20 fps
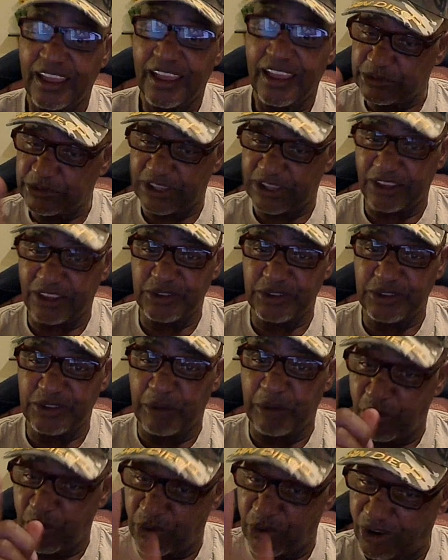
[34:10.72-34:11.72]
I'm telling you, I'm
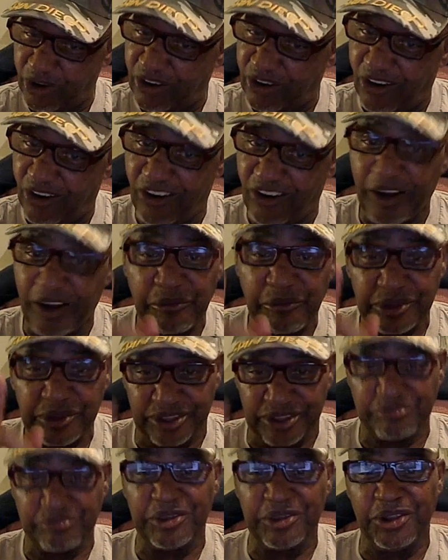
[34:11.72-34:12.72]
going to work hard, I'm going
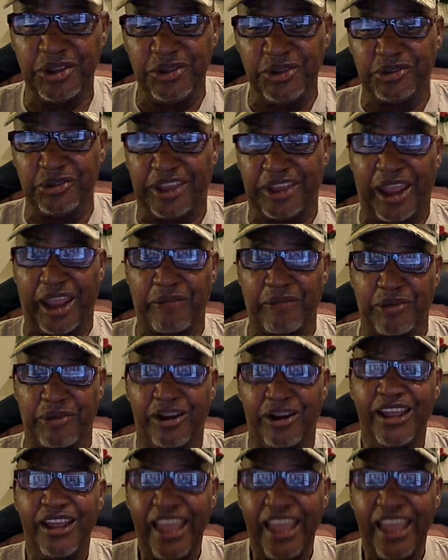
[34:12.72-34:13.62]
to get me a new camera,